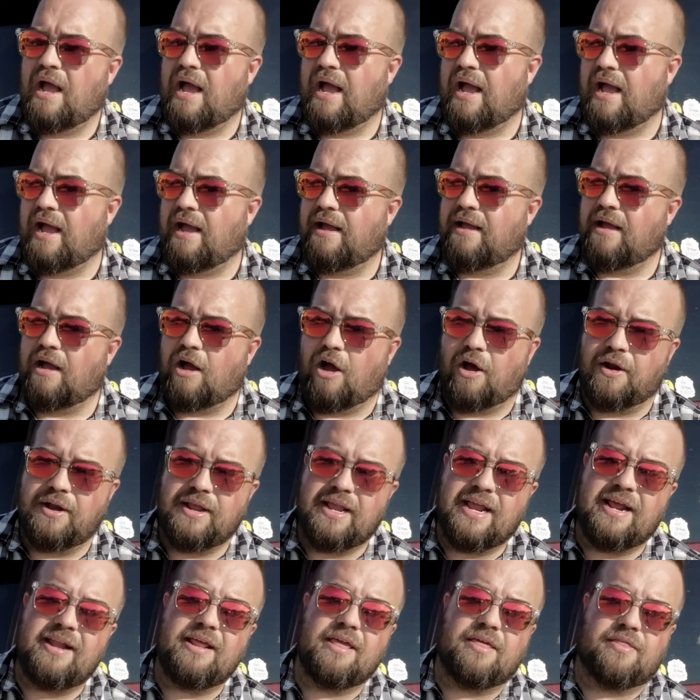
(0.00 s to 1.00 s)
On
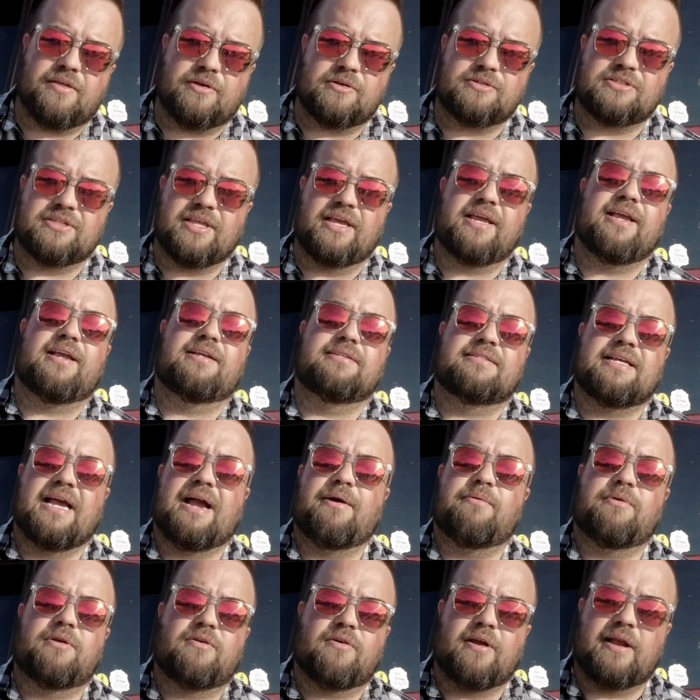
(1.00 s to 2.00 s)
any of those things,
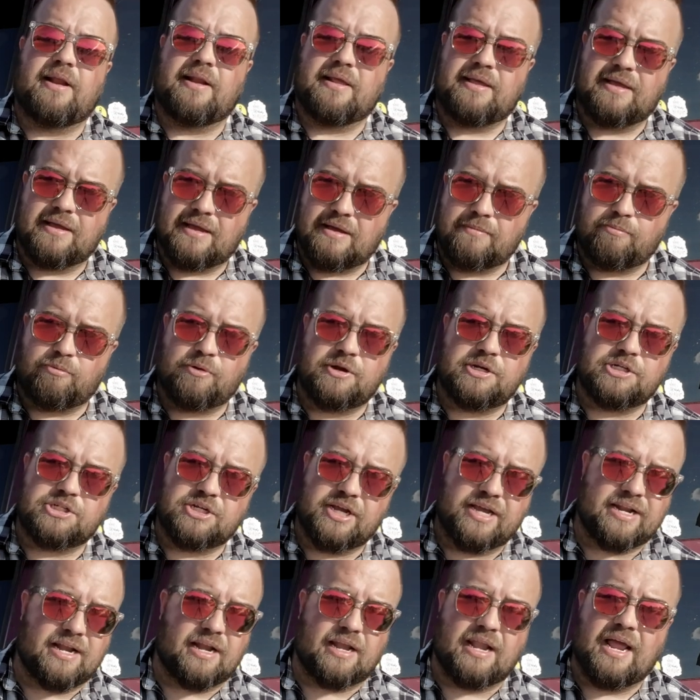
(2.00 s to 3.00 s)
I would greatly
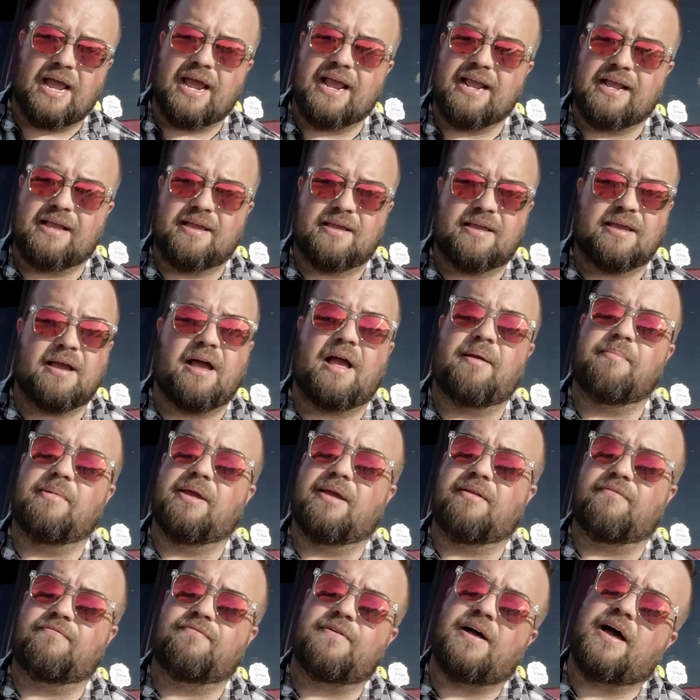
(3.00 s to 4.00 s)
appreciate a like,
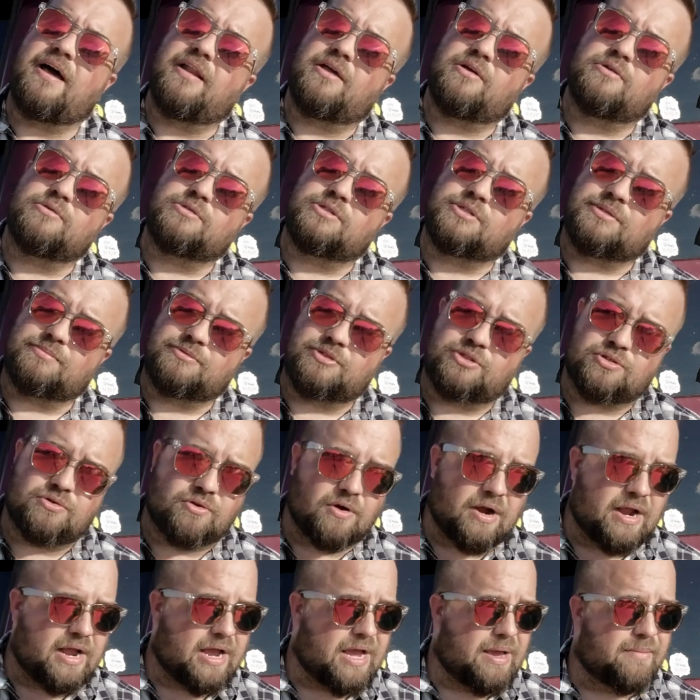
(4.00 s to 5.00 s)
comment, follow,
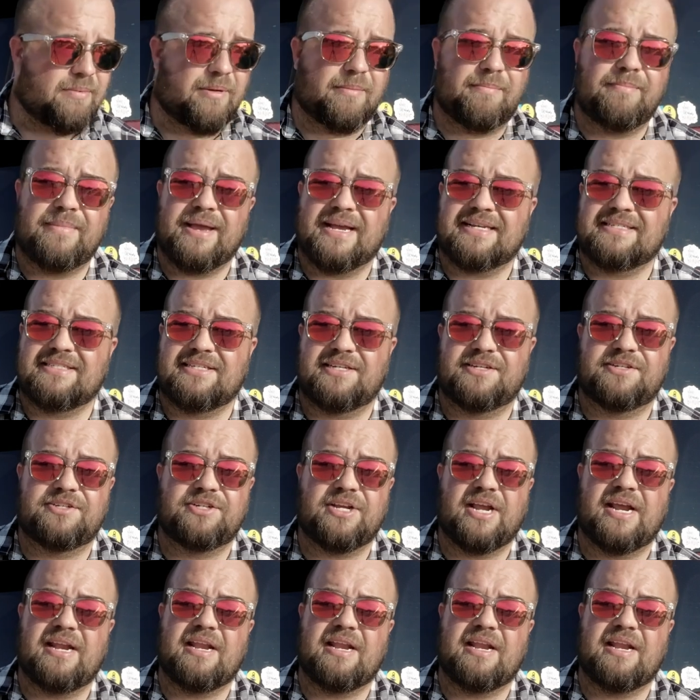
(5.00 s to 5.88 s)
subscribe, a message,